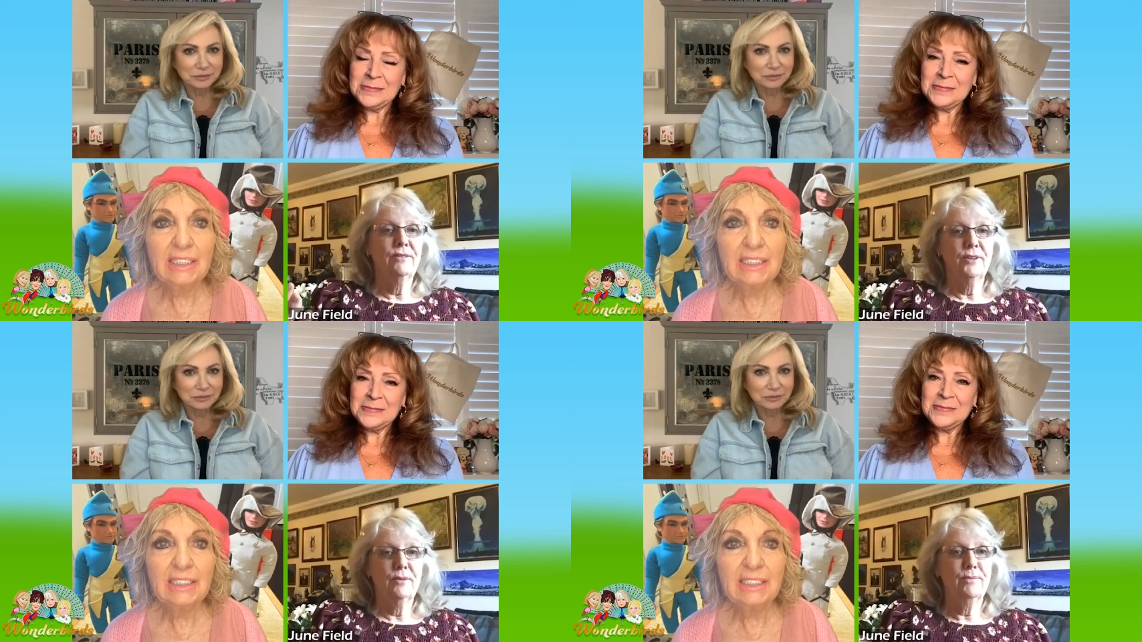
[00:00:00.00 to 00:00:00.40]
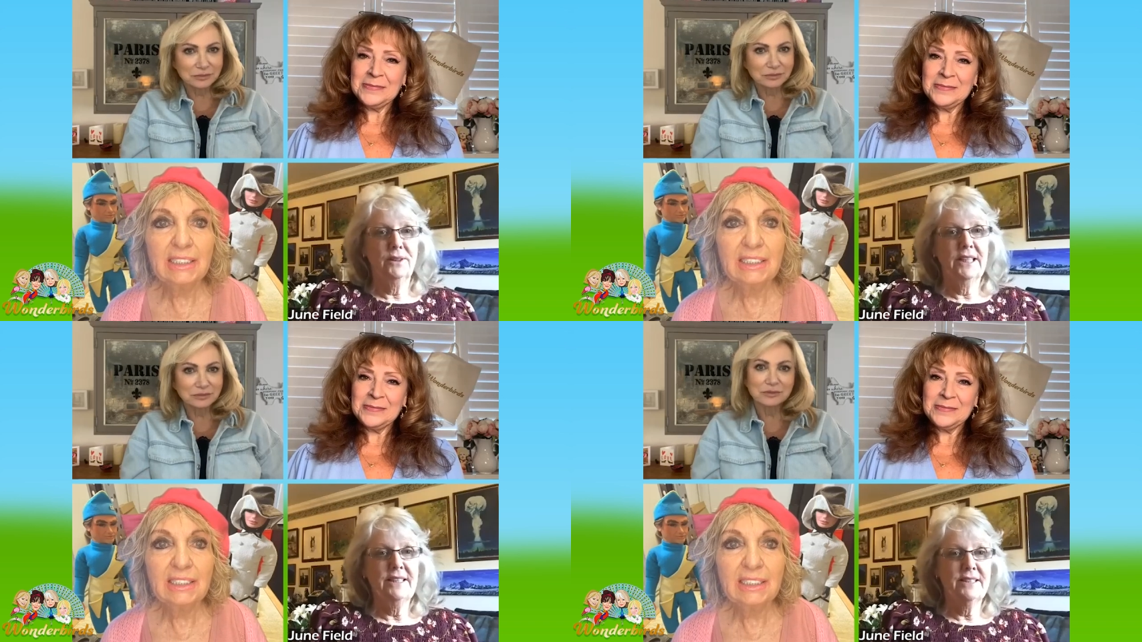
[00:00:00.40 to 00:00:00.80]
Speaker 1: for
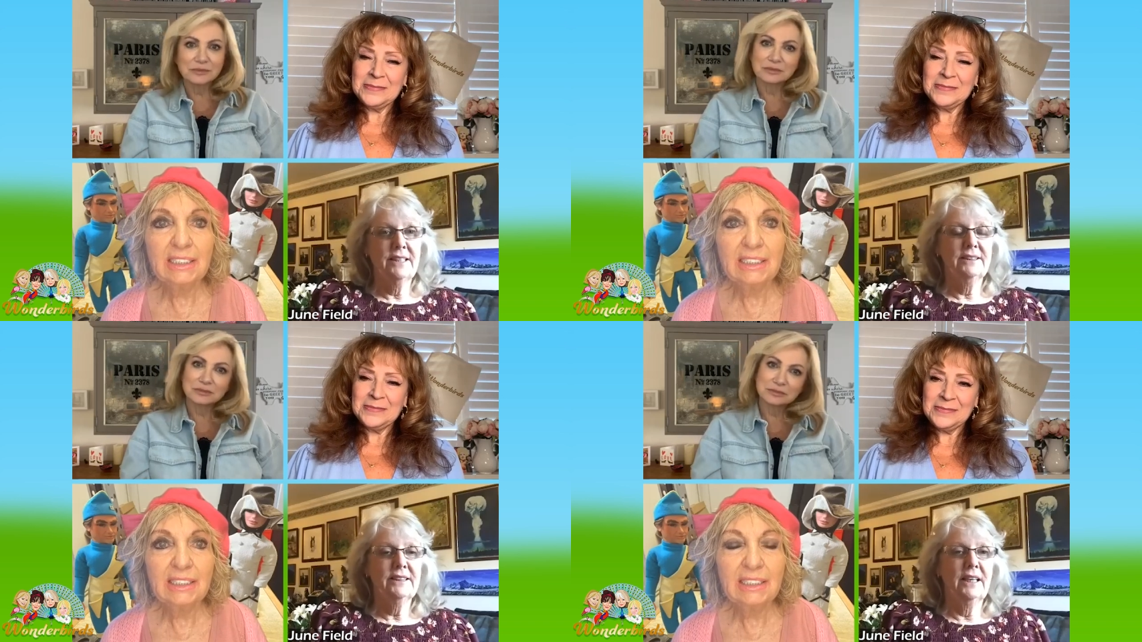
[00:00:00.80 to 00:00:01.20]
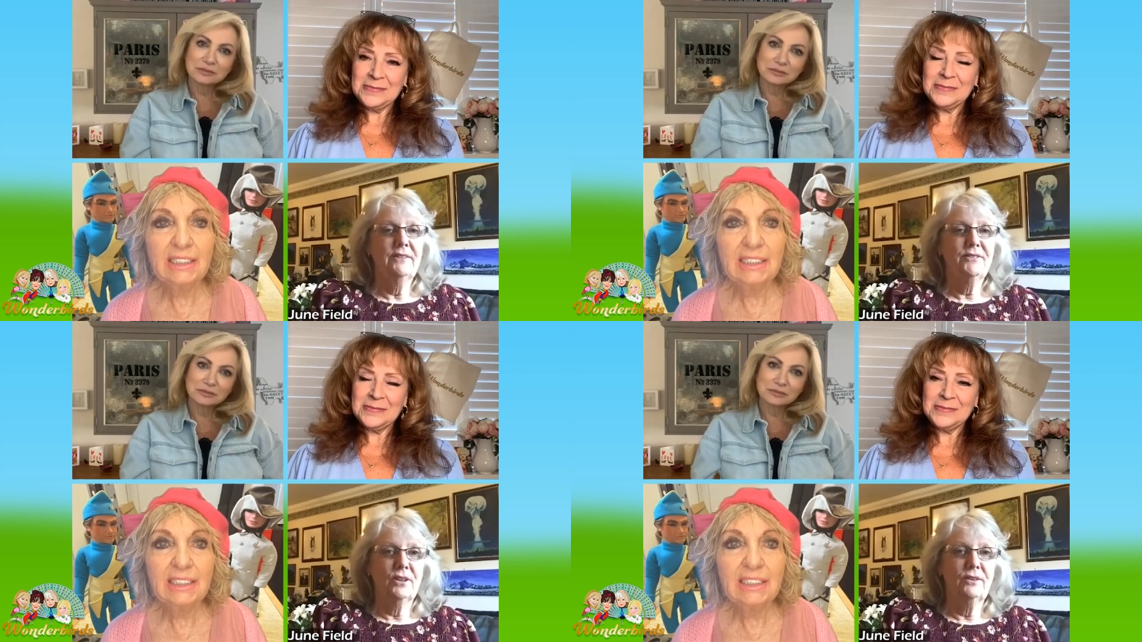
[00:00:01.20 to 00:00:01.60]
police, things that
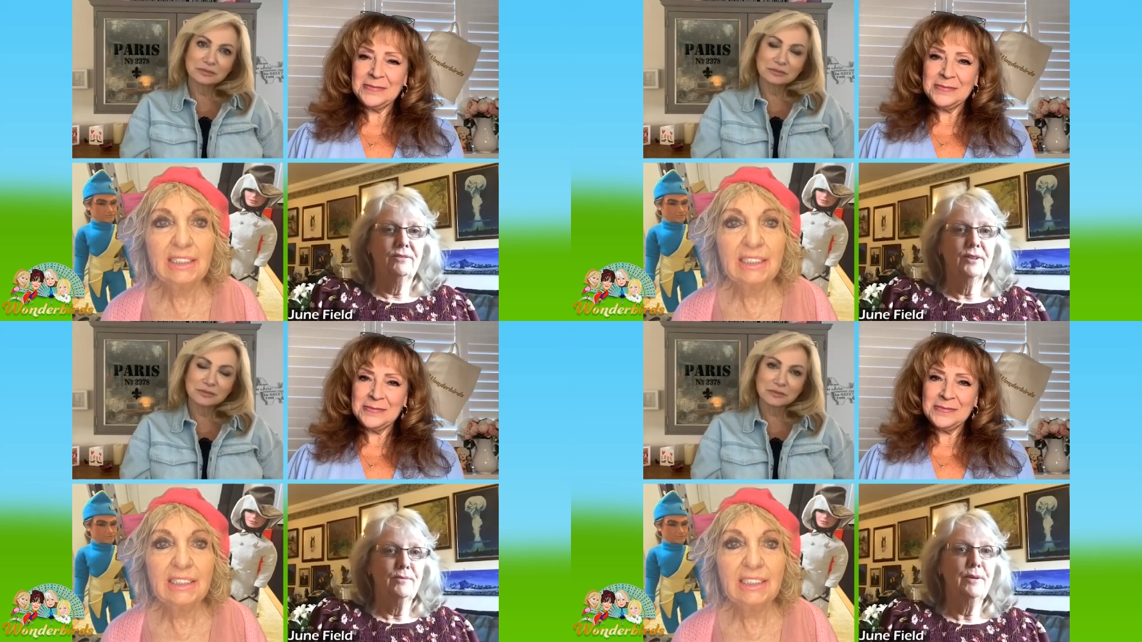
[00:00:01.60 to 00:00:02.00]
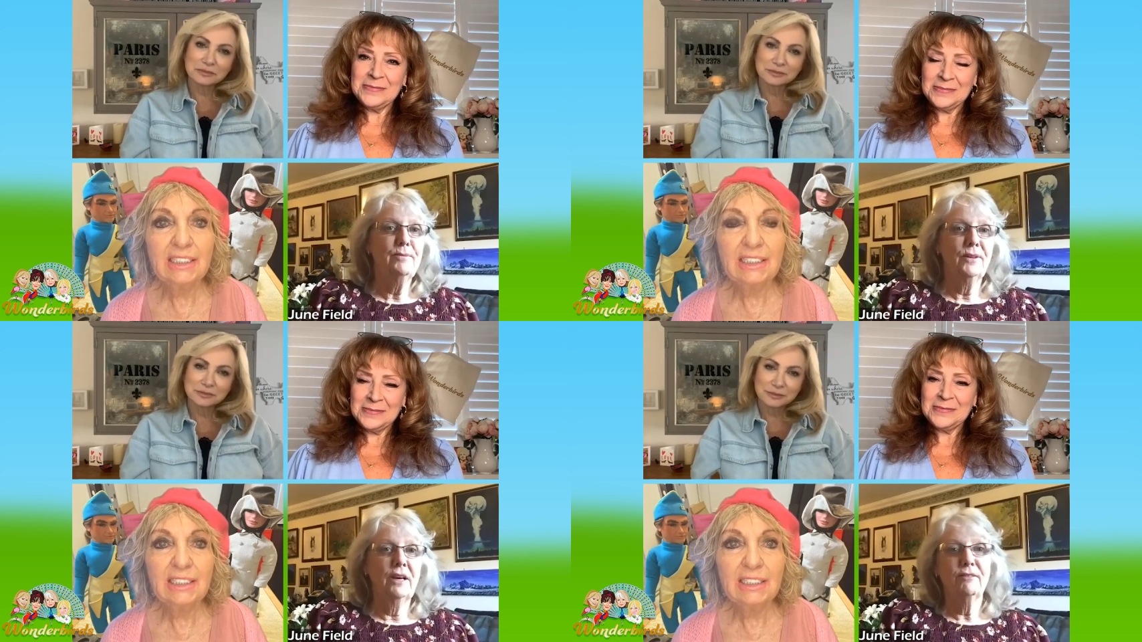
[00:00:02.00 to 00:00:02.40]
I've done for
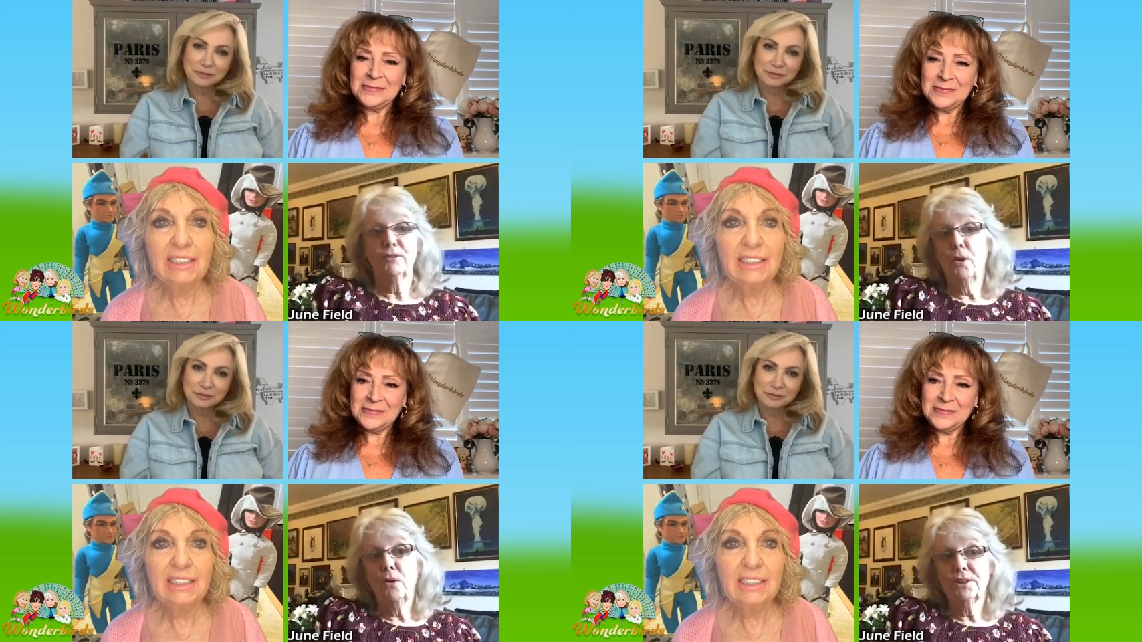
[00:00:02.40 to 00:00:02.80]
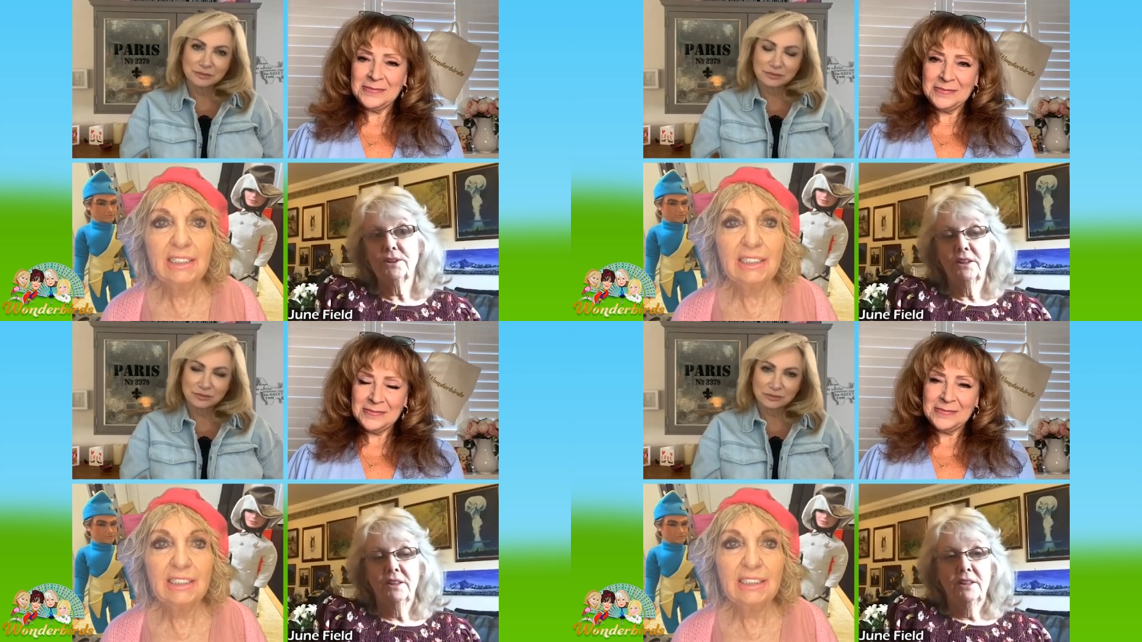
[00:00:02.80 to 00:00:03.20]
people that have
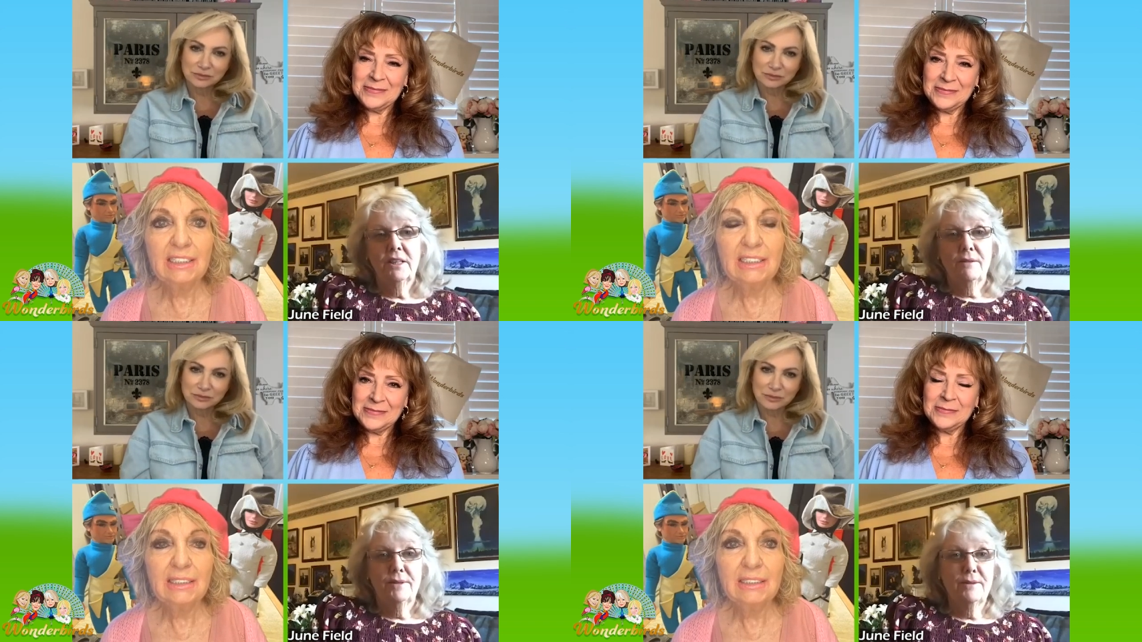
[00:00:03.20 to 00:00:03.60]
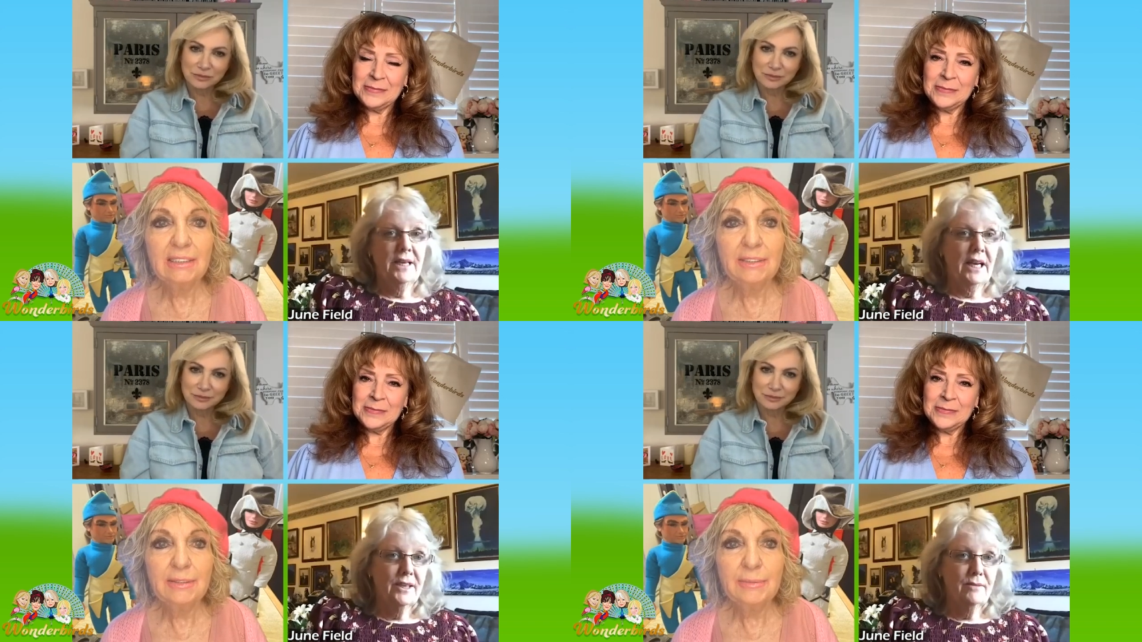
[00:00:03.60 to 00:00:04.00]
lost
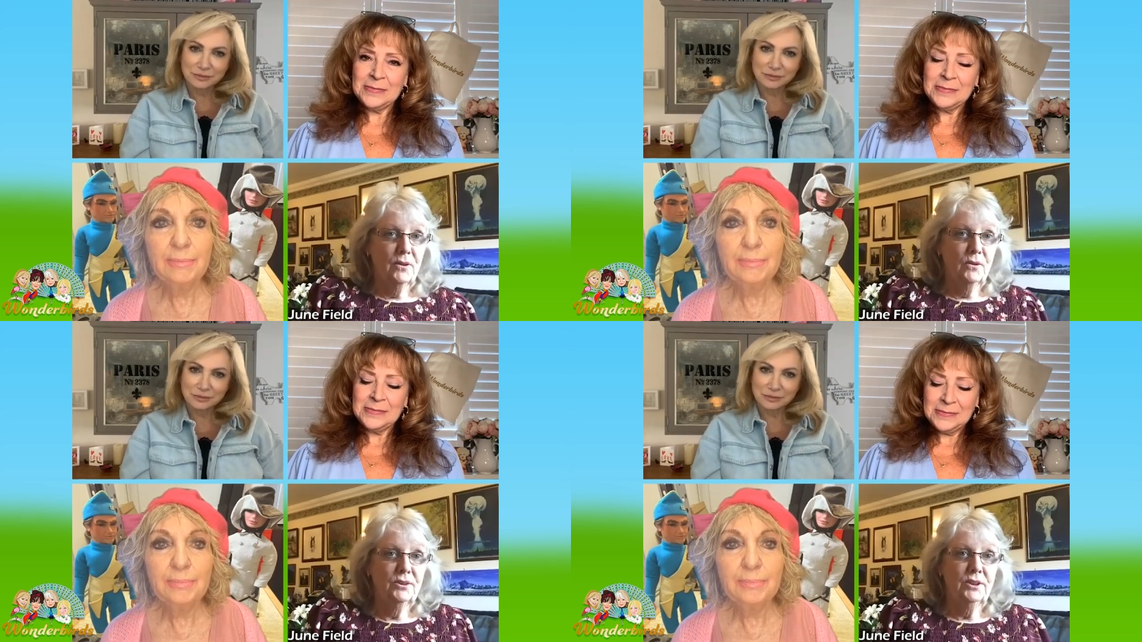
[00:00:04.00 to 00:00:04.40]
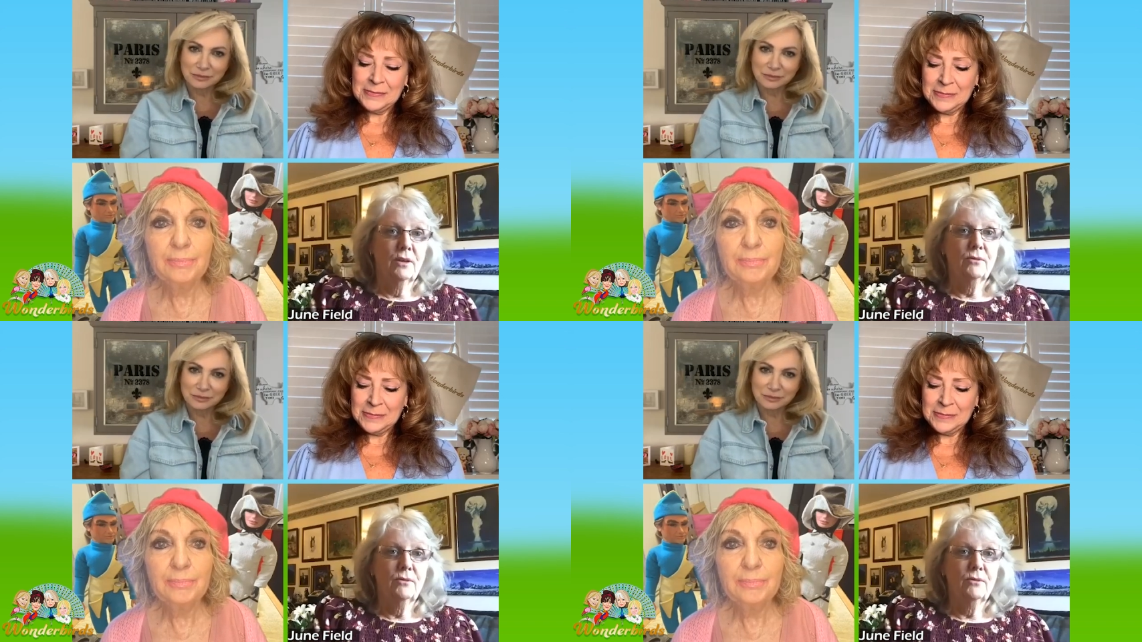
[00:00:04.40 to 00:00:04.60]
maybe animals or